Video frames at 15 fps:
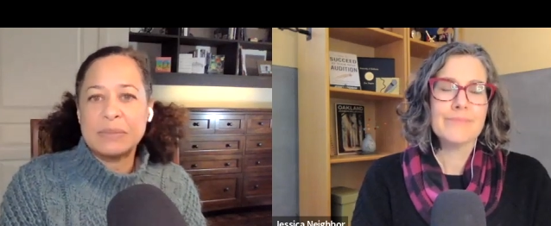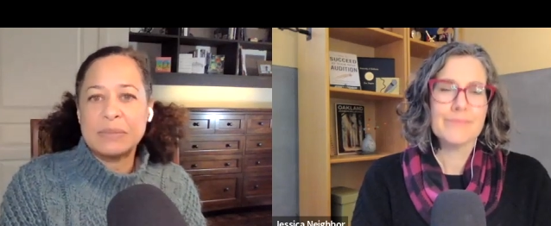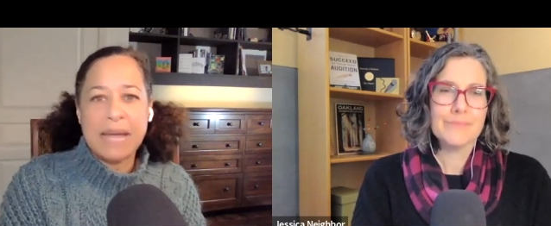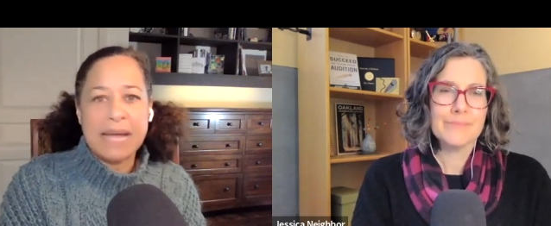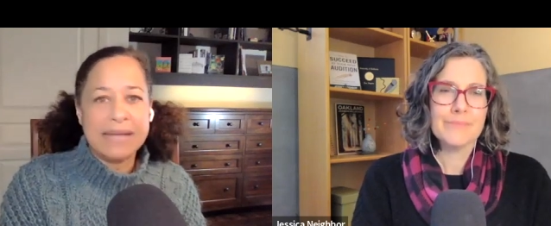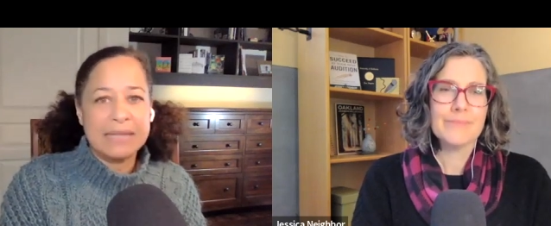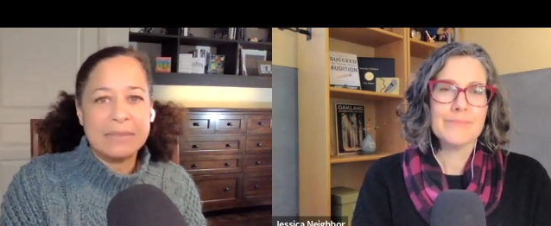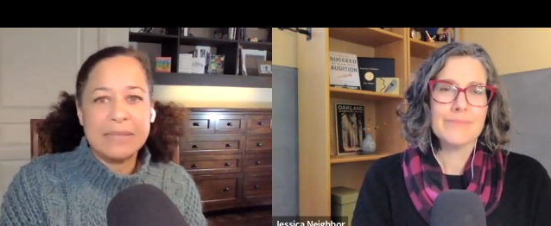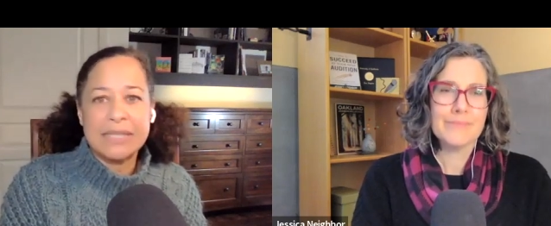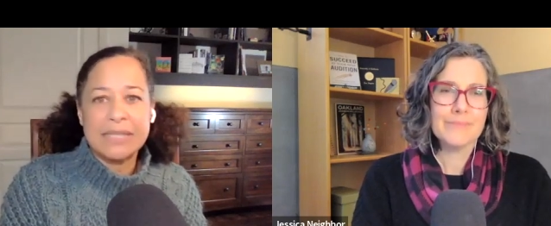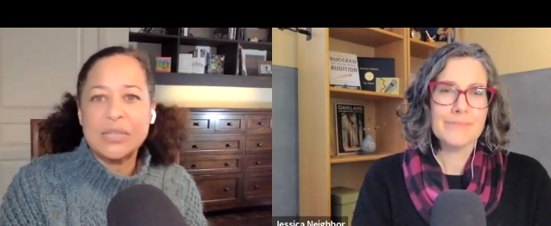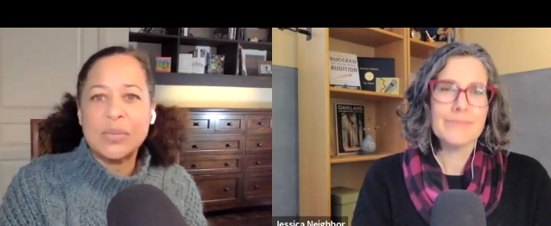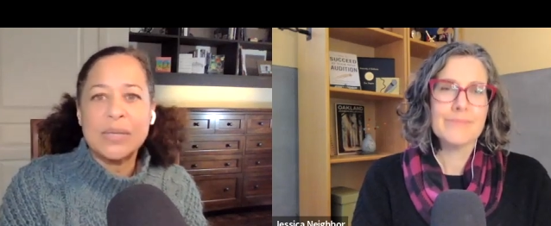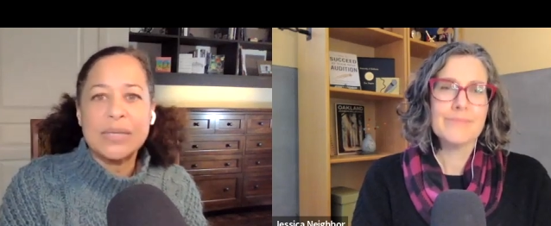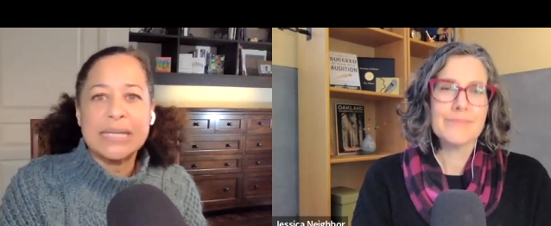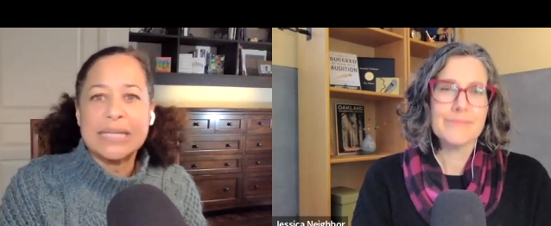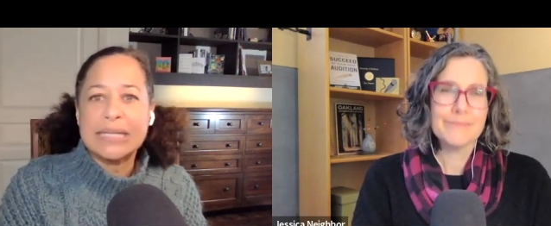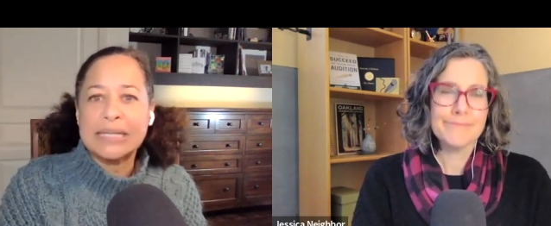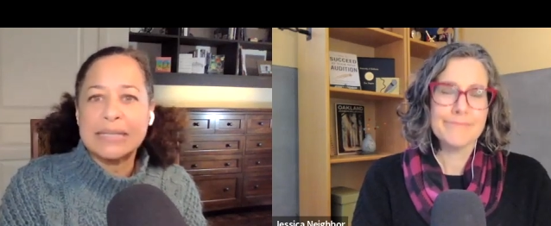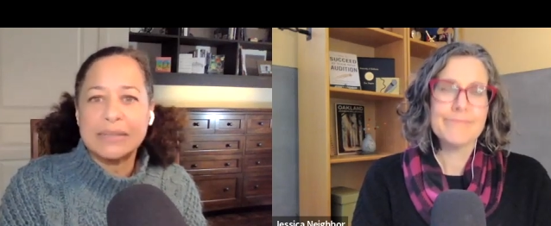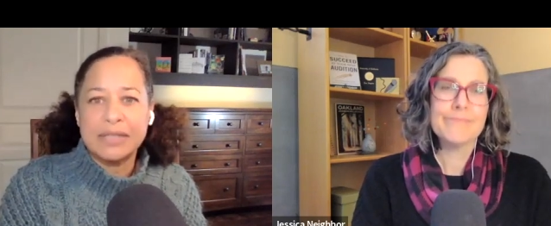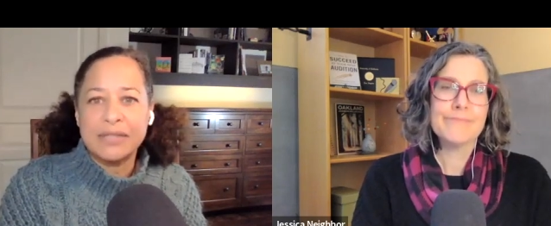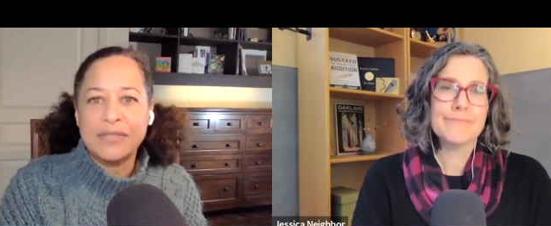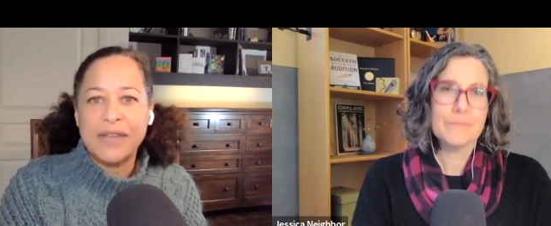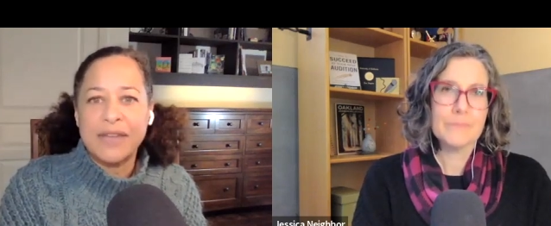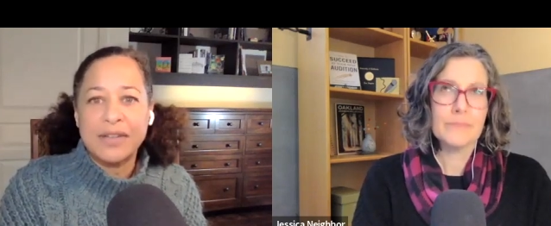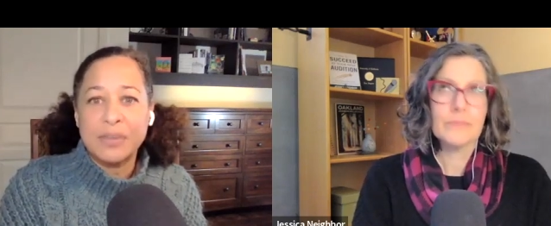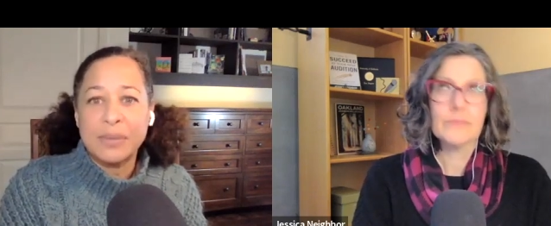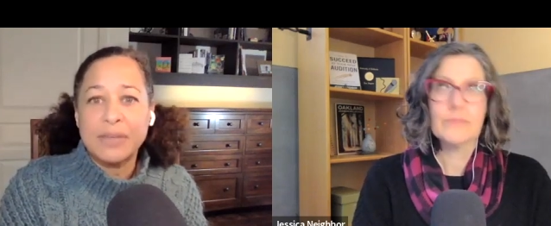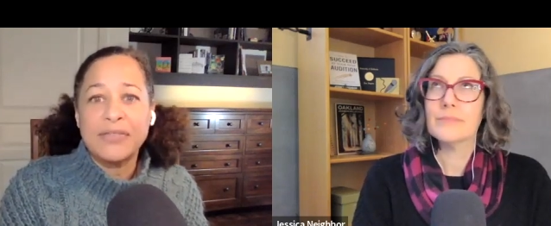Speaker 1: pack them in 20 to f-
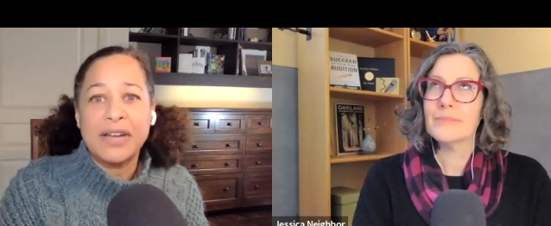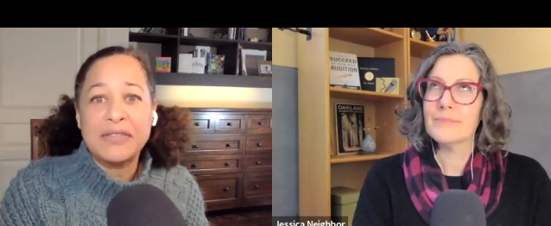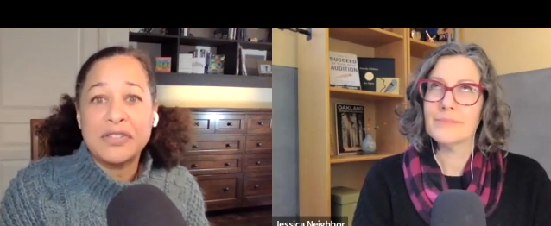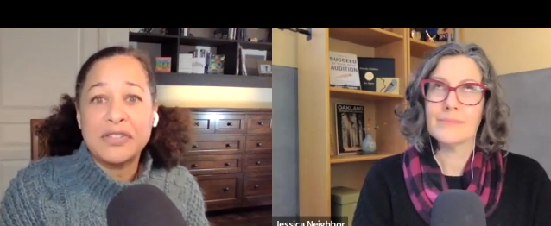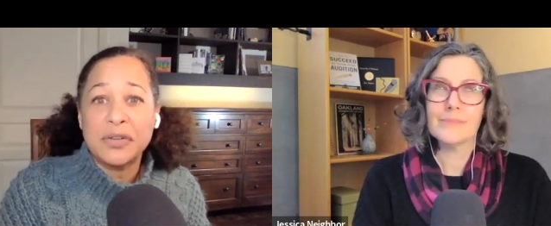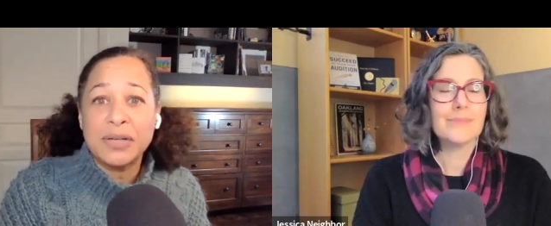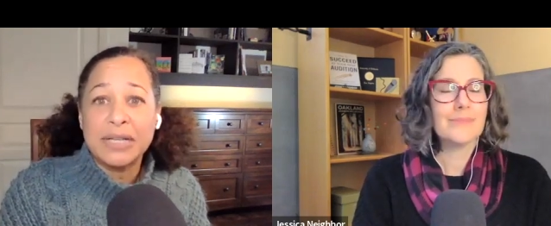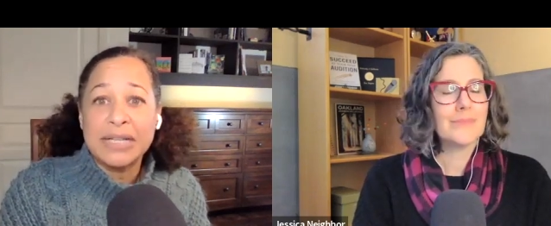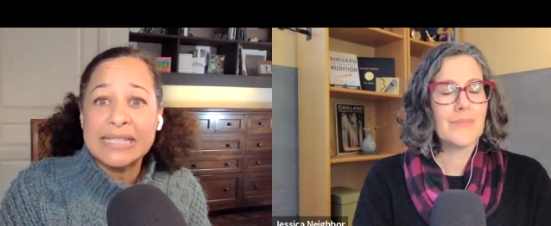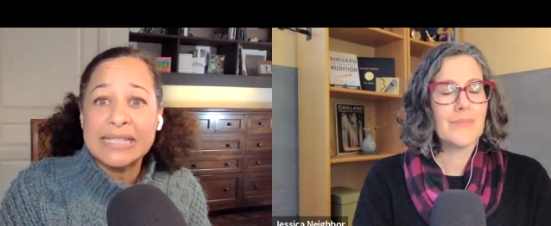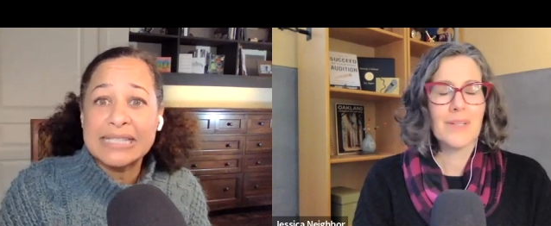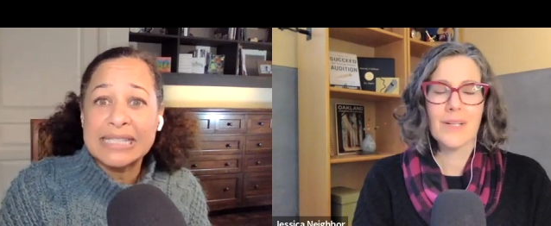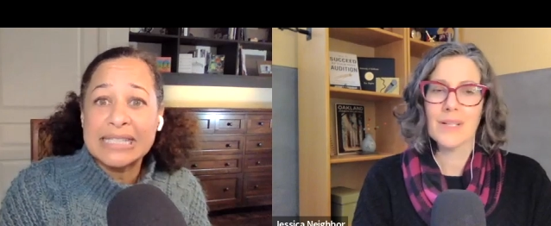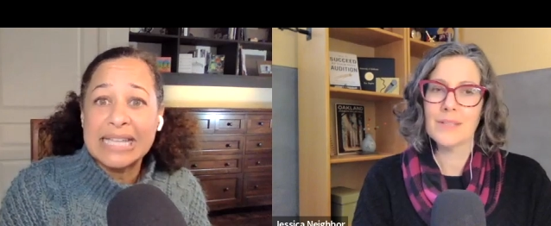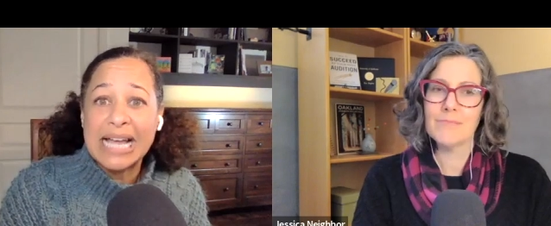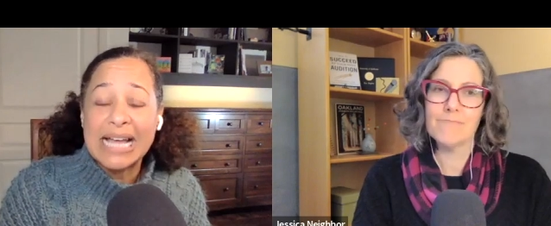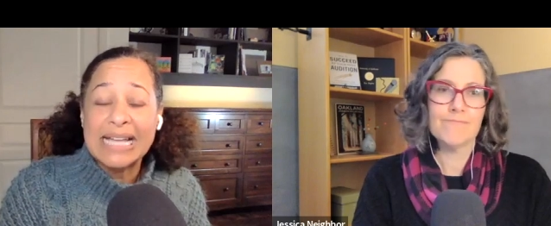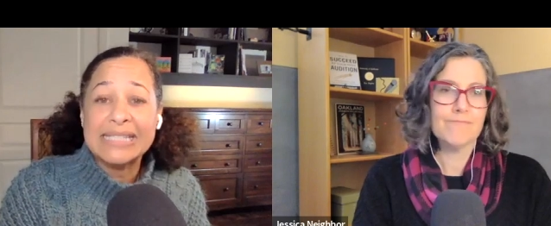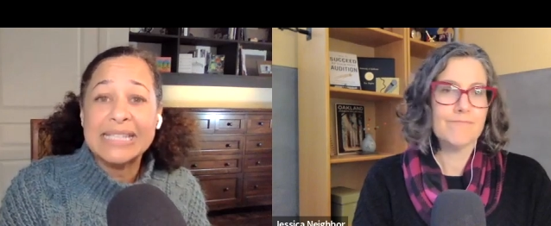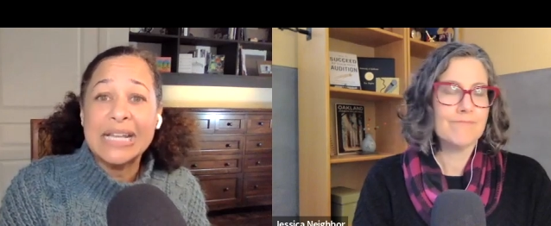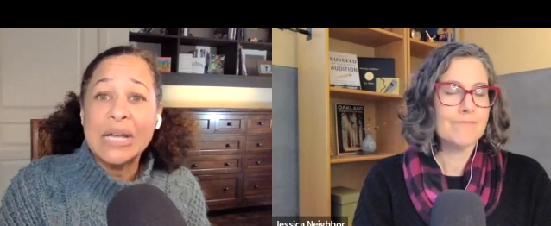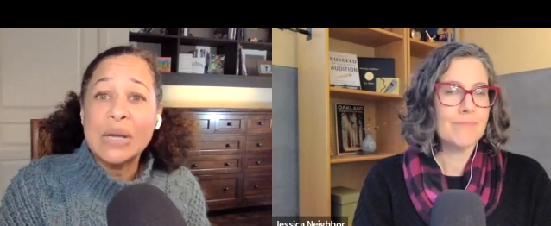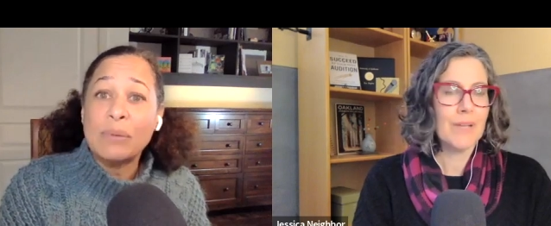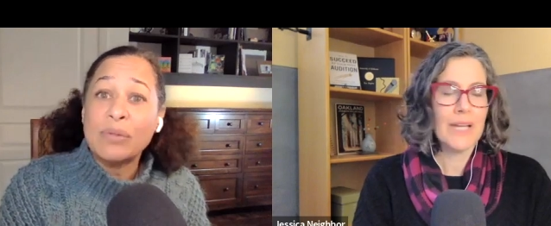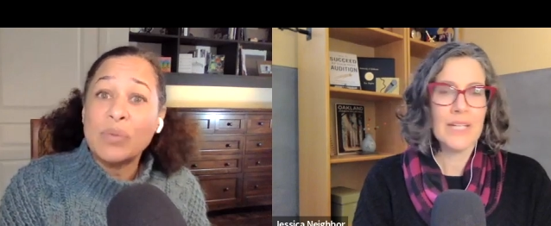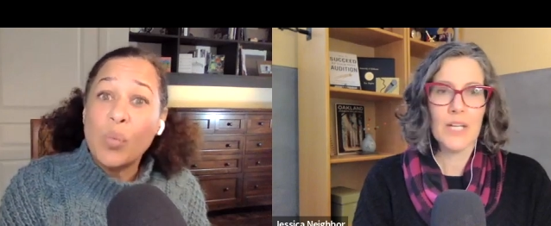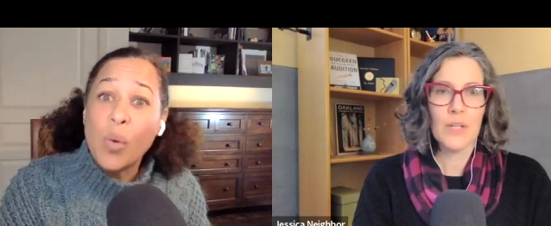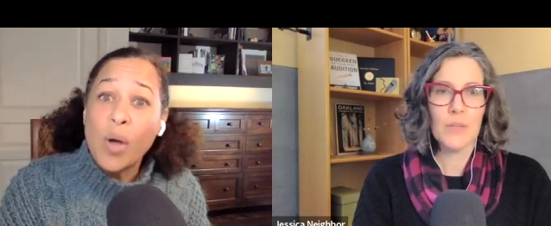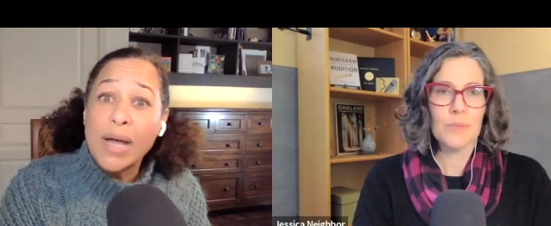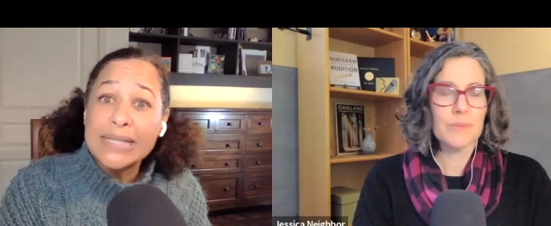25 to 30 kids in the class with
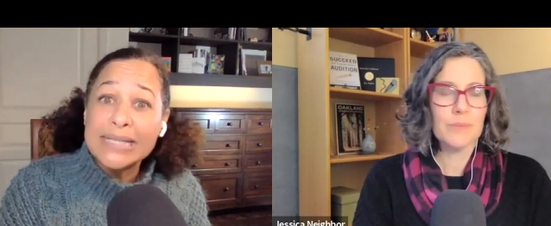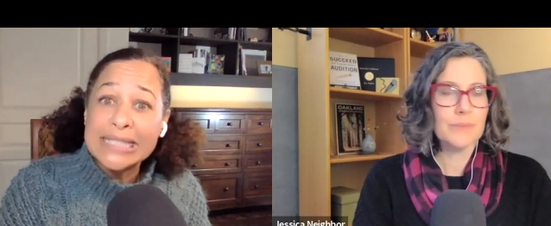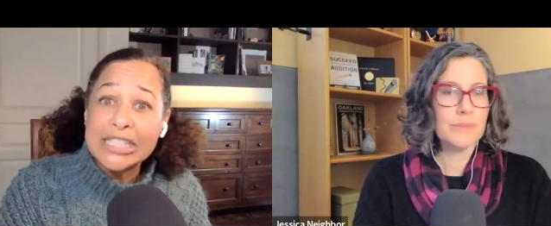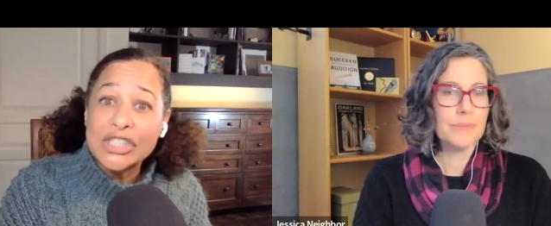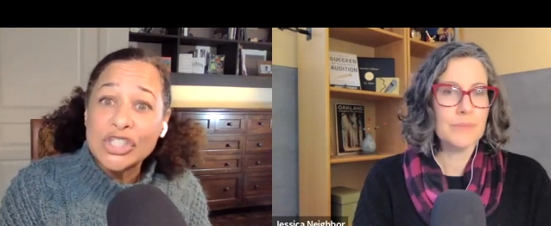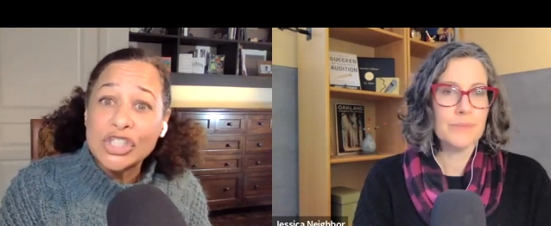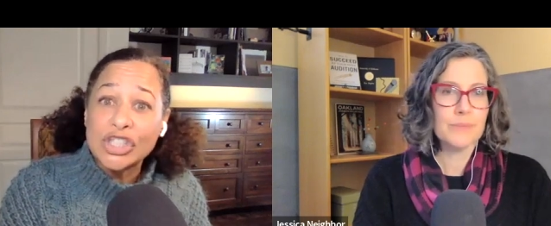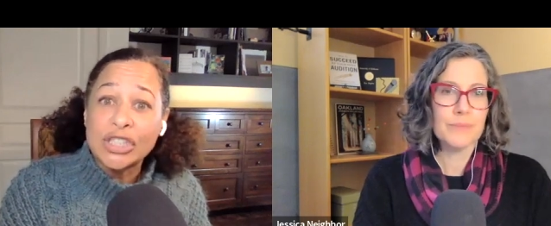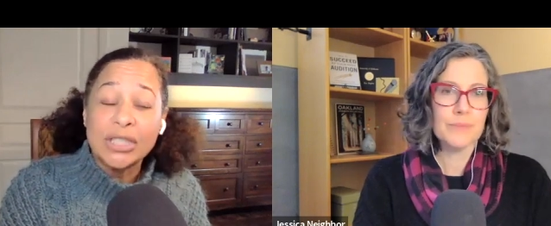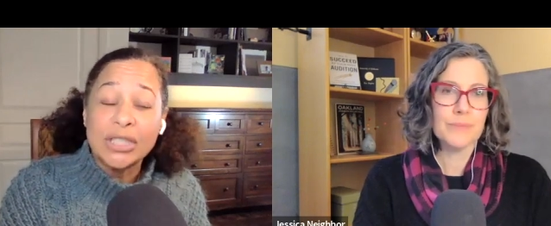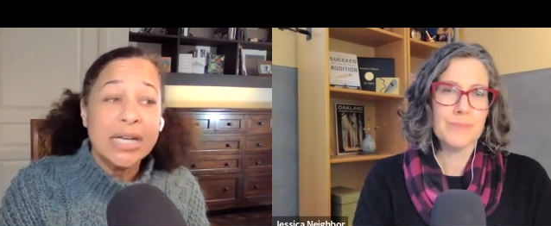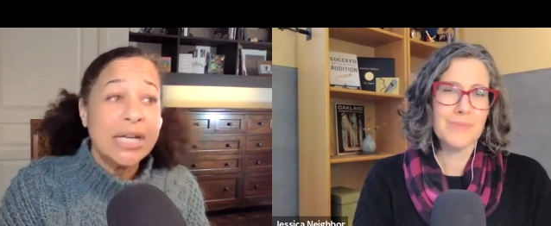one teacher